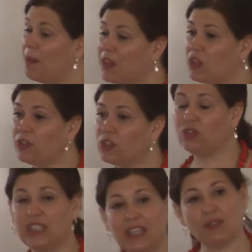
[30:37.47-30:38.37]
But those
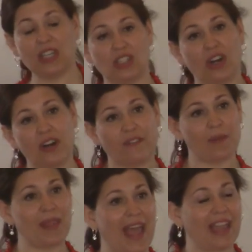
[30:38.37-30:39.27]
who did return
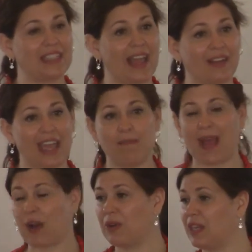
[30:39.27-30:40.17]
from the exile came
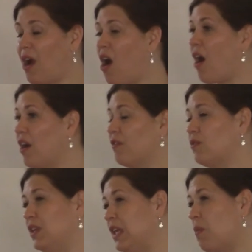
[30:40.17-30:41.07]
back with a heart of
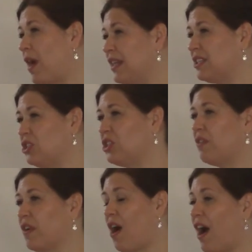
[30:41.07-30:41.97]
really wanting to
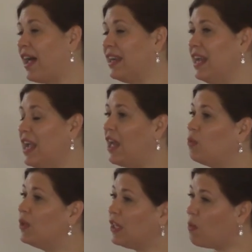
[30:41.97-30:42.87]
serve God
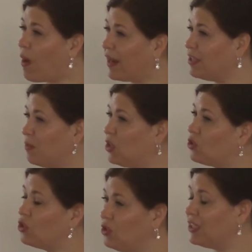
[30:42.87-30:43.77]
and really wanting to be
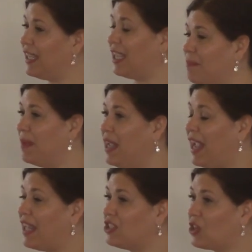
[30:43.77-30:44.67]
true to Him.
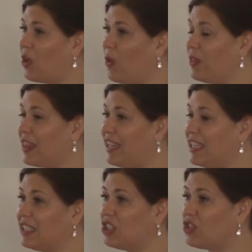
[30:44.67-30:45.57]
And so they
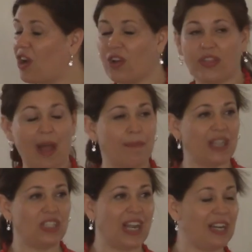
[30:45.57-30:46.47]
didn't struggle that
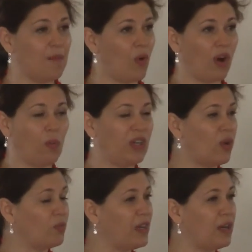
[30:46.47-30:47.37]
much anymore. We
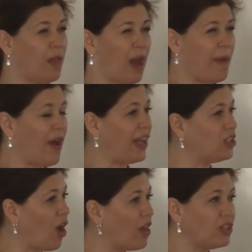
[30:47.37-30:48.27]
don't read a lot about
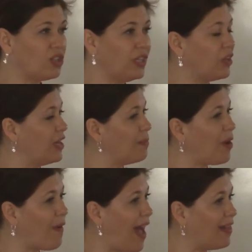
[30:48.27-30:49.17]
idolatry or
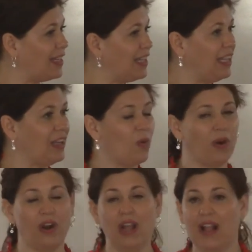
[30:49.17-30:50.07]
immorality
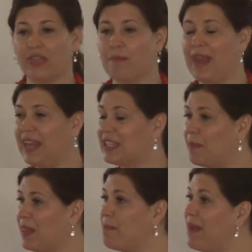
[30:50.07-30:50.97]
or the main,
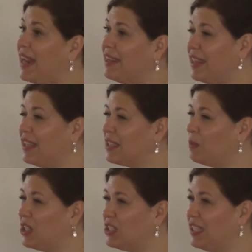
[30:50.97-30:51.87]
some of the main things that
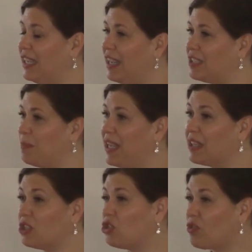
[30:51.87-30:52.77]
we see as
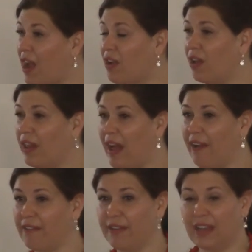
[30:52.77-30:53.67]
being the struggle
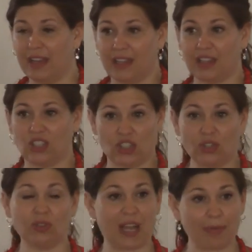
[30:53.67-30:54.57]
of the
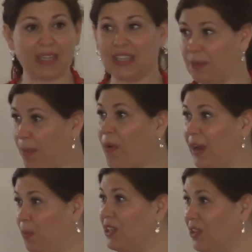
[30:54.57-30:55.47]
Jews up to this
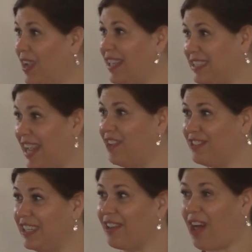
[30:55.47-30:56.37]
point. Wouldn't you guys say you've
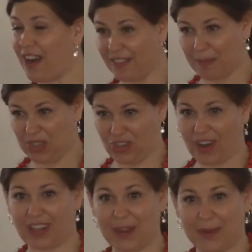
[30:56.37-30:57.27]
seen a lot of them
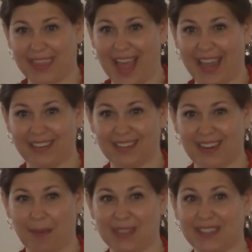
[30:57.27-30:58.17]
struggling with that
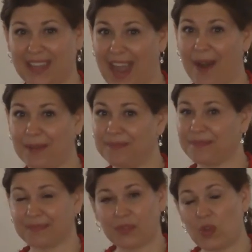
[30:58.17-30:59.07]
up till now?
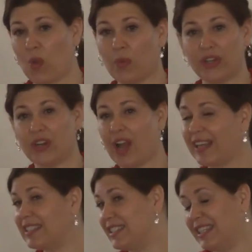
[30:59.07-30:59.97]
Well, you're not
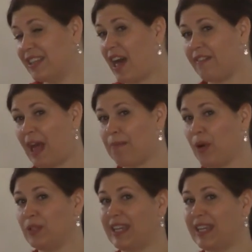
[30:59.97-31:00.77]
going to see a lot of that post